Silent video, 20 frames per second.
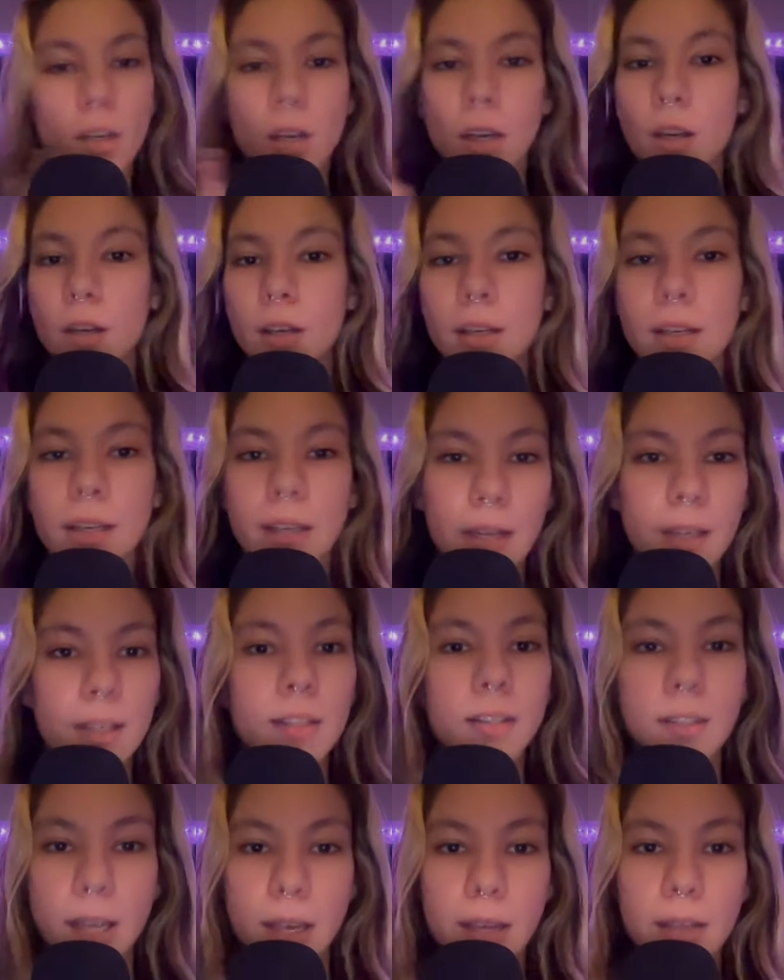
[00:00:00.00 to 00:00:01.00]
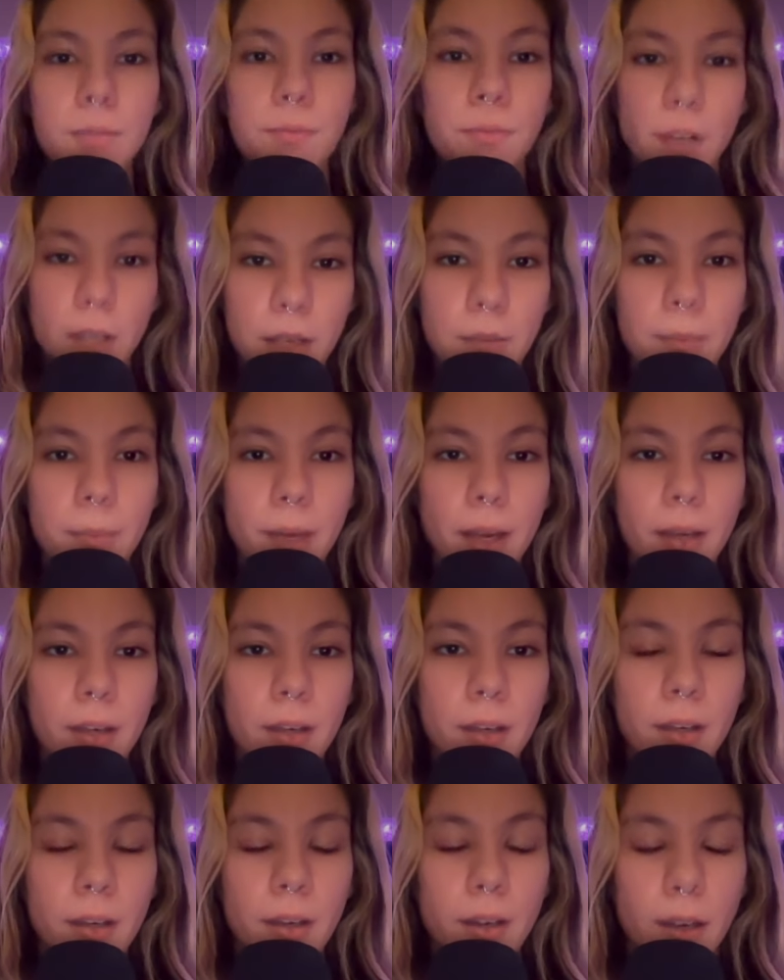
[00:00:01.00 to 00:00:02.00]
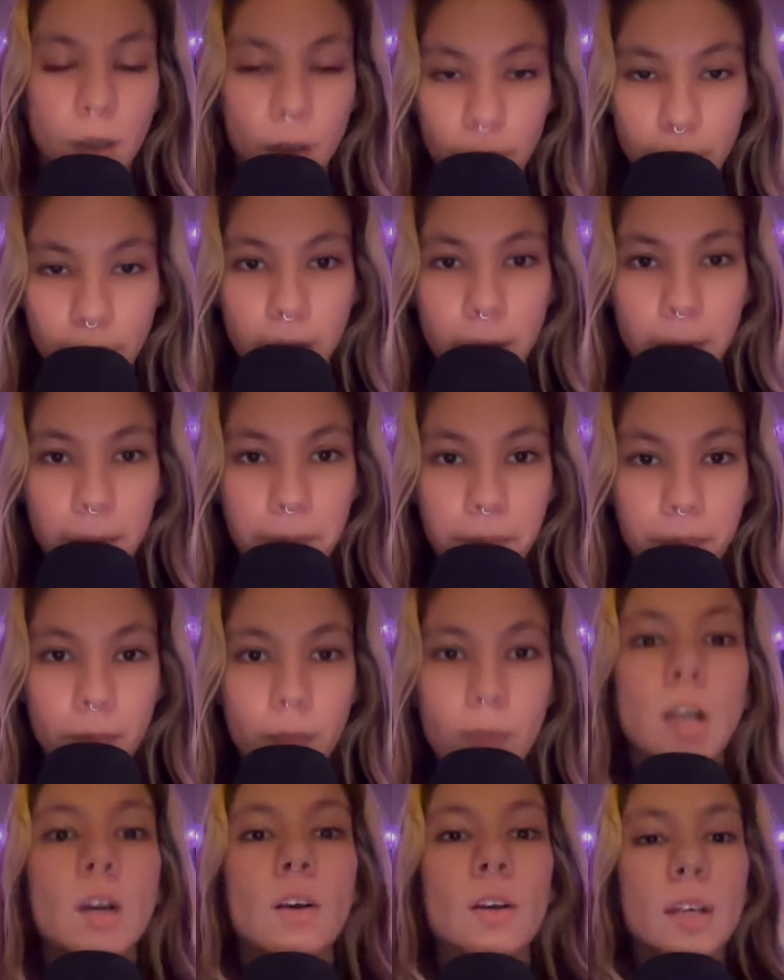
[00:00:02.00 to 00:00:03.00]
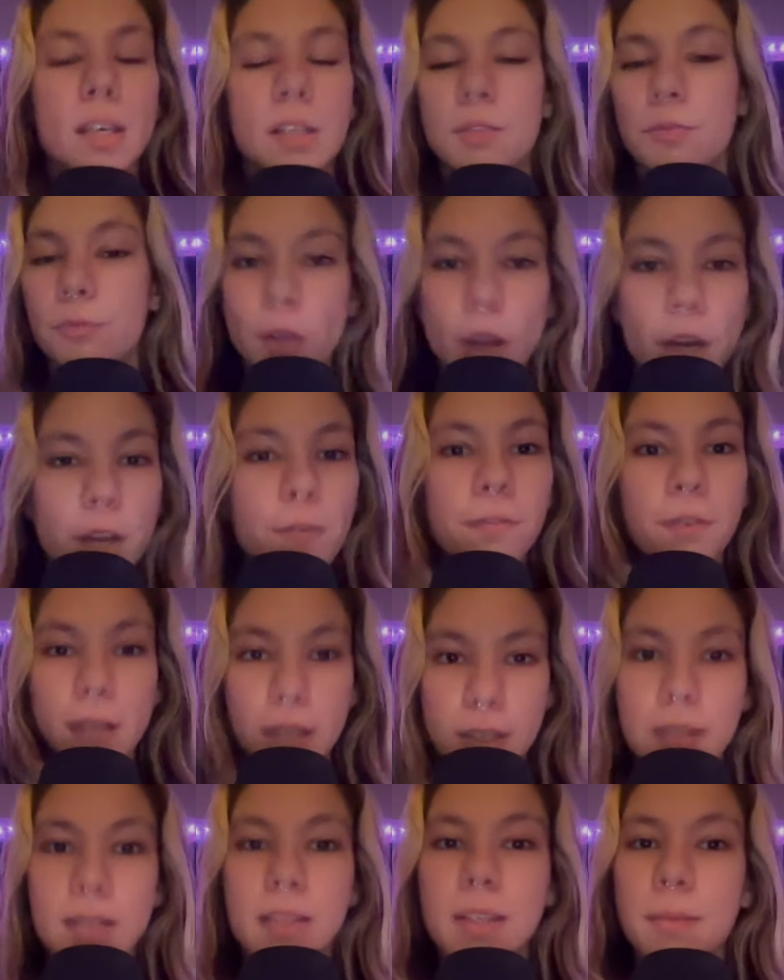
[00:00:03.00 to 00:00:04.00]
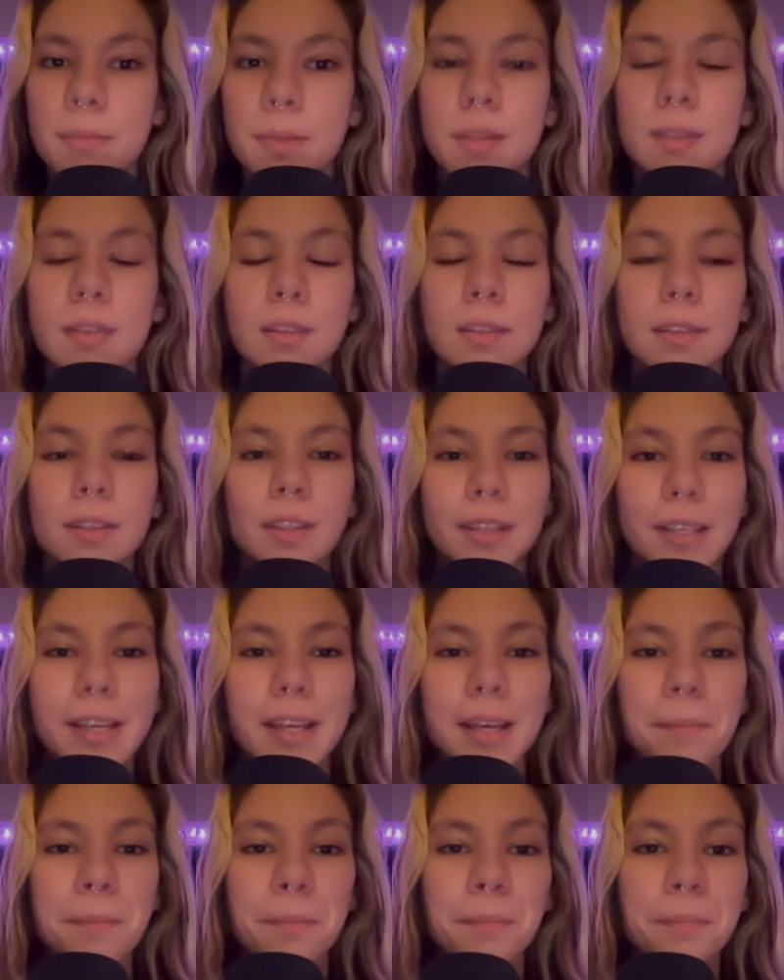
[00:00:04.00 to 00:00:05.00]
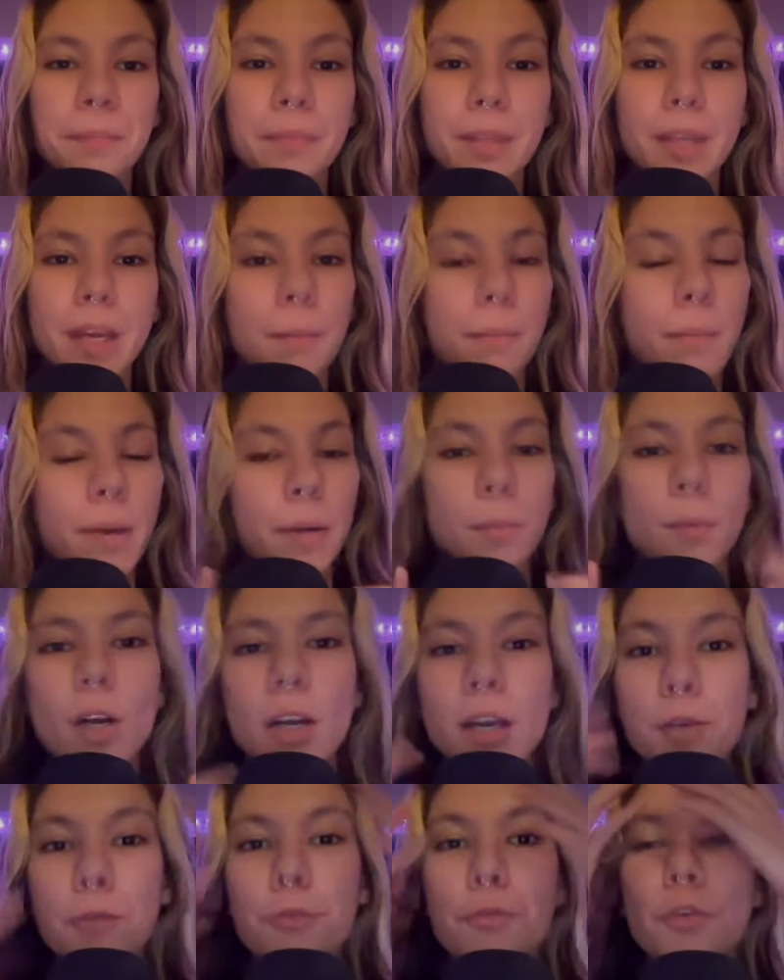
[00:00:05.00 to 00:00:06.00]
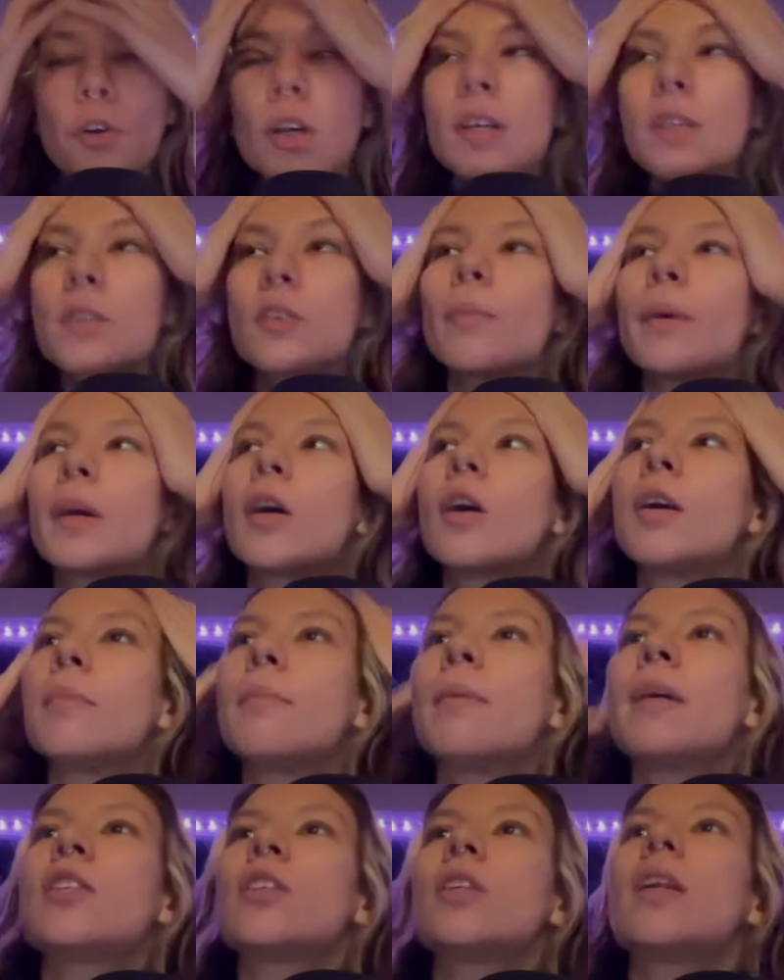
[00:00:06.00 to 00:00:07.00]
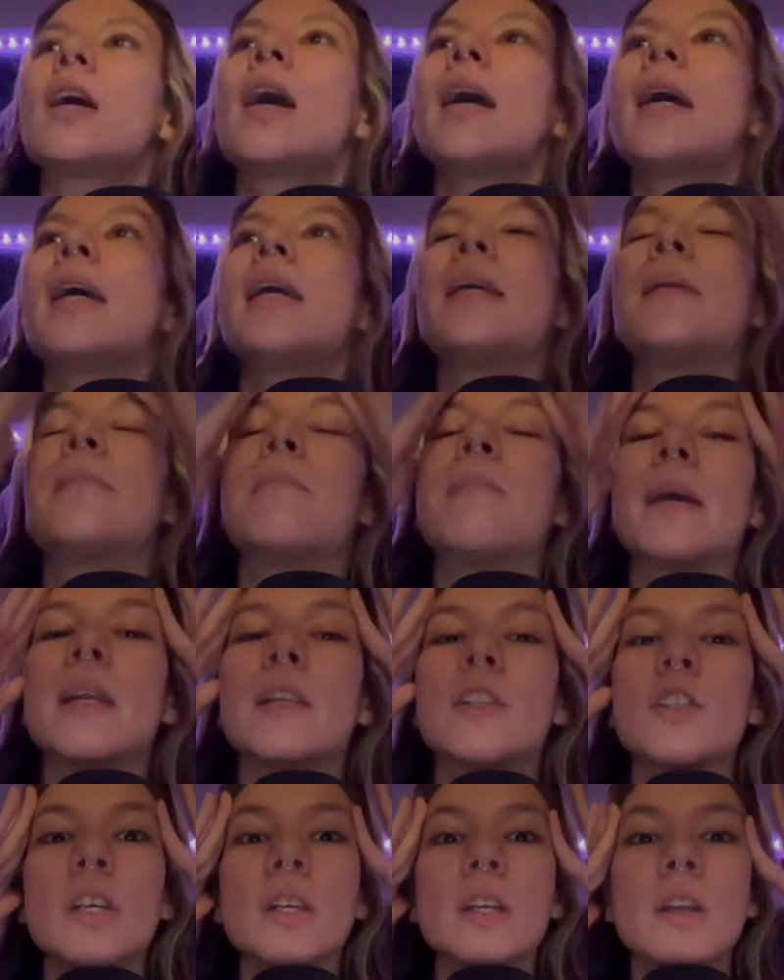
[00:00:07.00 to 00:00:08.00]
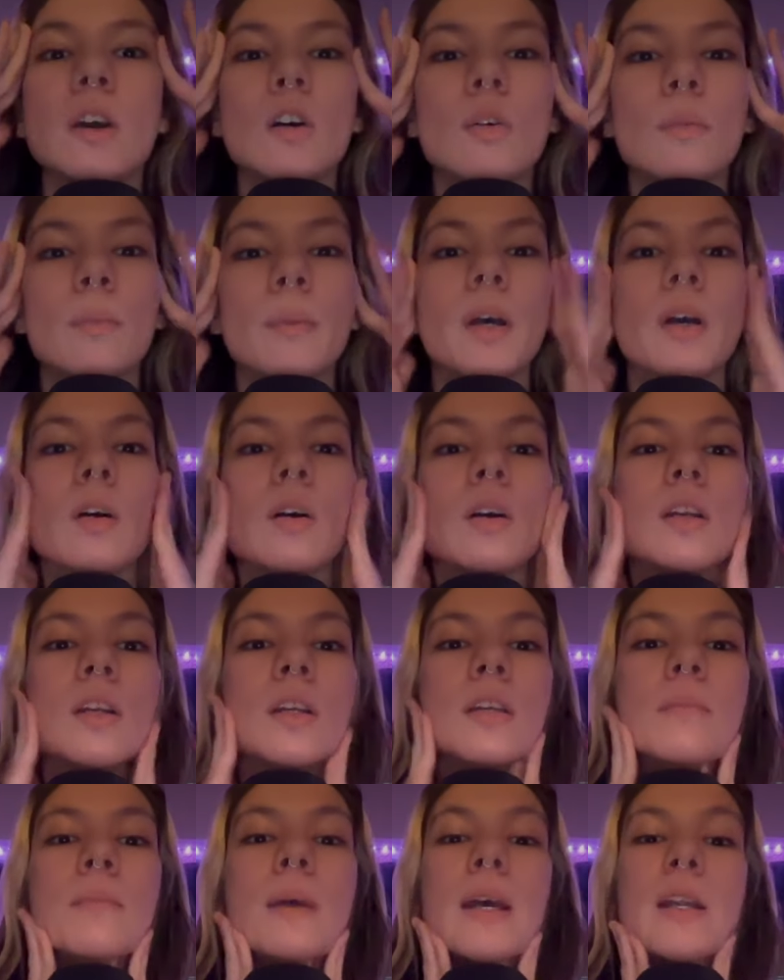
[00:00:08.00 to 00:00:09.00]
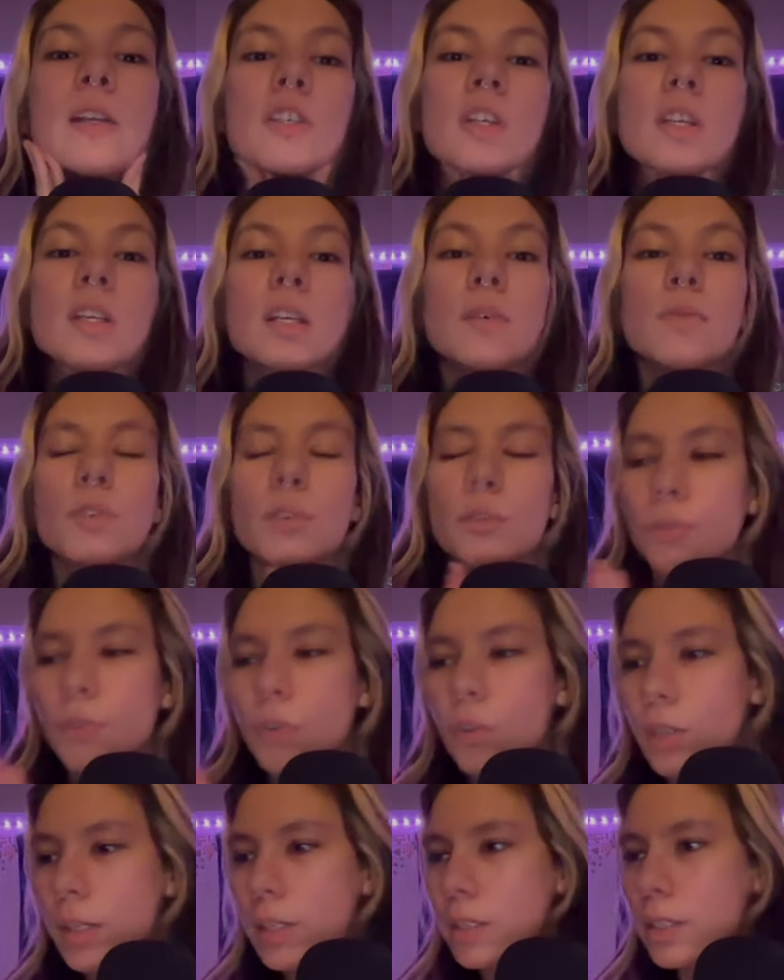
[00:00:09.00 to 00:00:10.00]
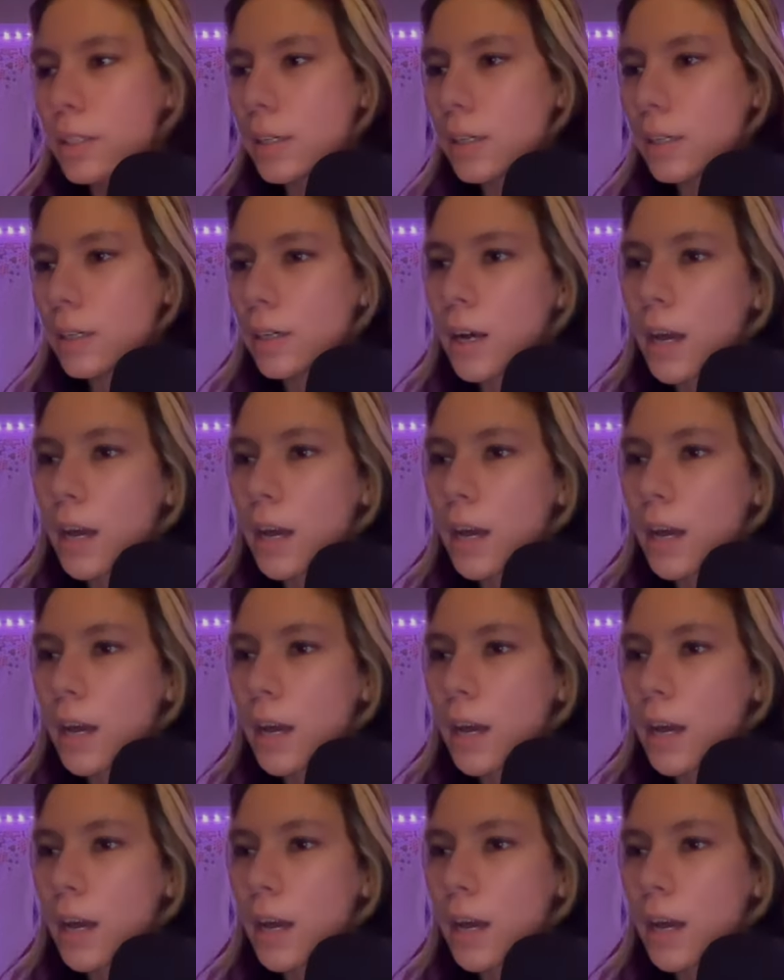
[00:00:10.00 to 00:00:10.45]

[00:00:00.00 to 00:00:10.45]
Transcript: not gonna get the text fucking back. Okay? Okay, it's very fucking simple. Okay? But the more that you focus, oh my God, imagine, imagine, oh my God, imagine if you focused here